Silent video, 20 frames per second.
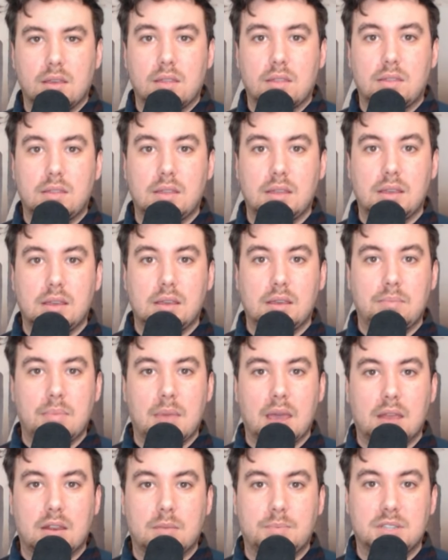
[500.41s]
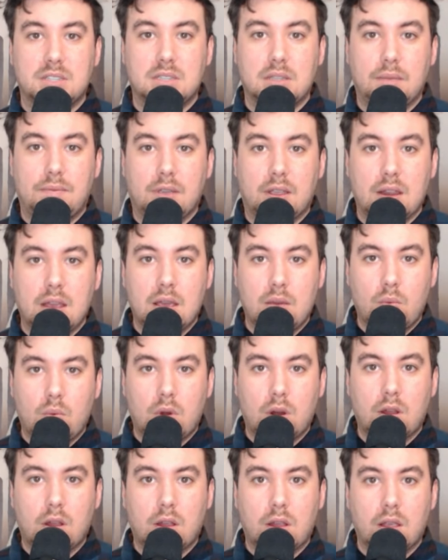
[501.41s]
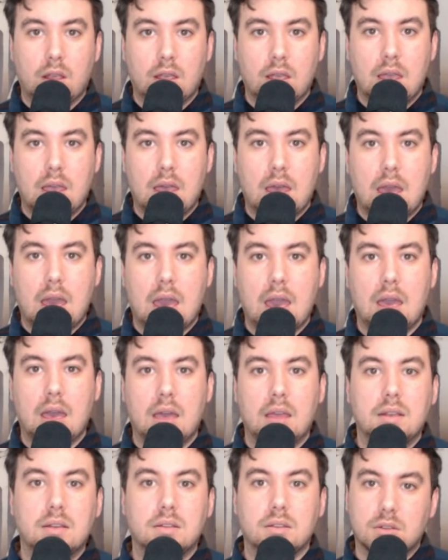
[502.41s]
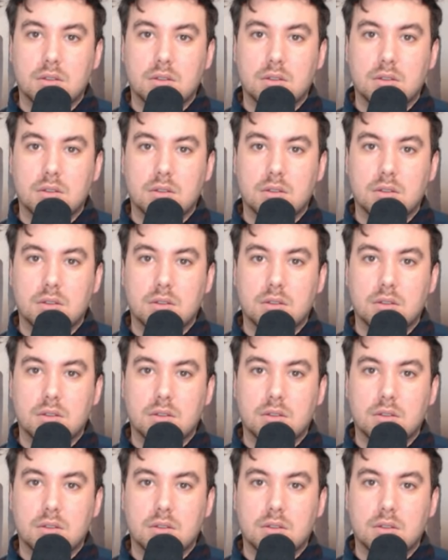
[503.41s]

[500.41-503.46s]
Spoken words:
the MANTA Pacific network, and